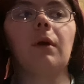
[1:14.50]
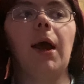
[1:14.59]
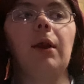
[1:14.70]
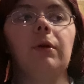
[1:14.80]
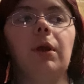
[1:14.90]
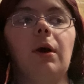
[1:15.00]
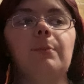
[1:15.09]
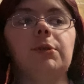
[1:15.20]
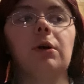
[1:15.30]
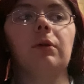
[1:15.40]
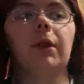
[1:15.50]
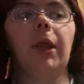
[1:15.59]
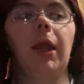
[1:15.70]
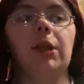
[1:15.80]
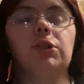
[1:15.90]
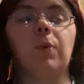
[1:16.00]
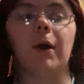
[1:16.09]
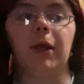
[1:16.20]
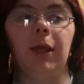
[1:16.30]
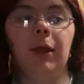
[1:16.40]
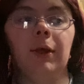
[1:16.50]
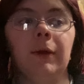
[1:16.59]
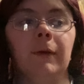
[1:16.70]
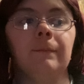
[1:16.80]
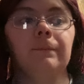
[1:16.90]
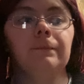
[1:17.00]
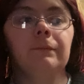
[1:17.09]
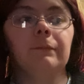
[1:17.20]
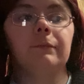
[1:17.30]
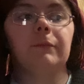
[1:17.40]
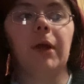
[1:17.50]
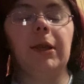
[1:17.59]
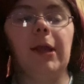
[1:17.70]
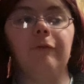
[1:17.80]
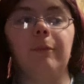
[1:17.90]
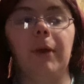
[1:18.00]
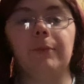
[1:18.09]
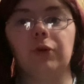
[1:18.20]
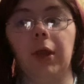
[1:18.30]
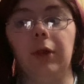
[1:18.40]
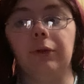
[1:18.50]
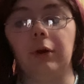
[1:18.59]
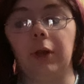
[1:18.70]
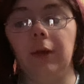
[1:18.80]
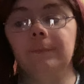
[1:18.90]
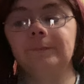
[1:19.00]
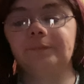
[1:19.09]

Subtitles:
I don't get up till, like, 8:20. I didn't have to be up till 8:30.